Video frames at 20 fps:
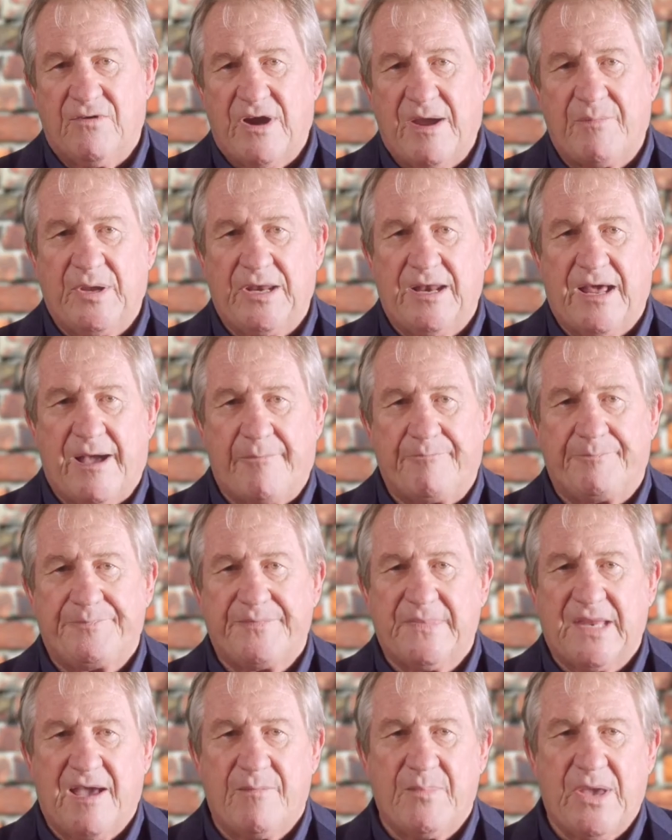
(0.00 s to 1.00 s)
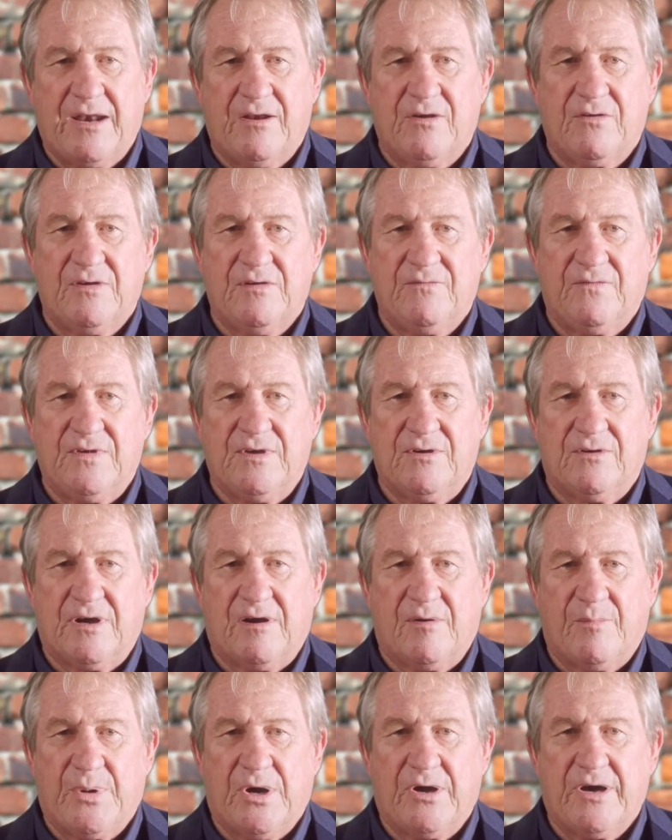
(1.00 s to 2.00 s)
wrapping up, no matter if you
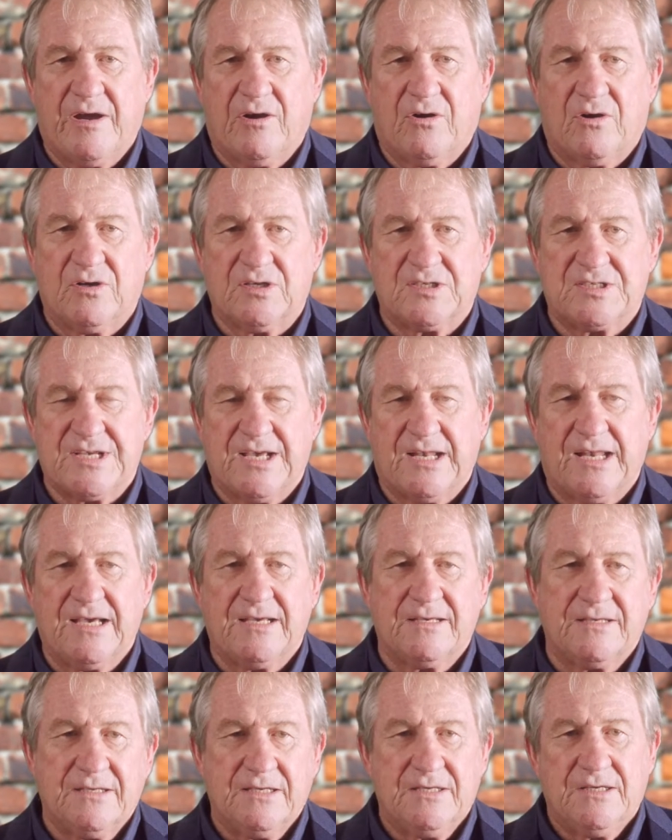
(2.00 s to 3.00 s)
are a buyer or a seller,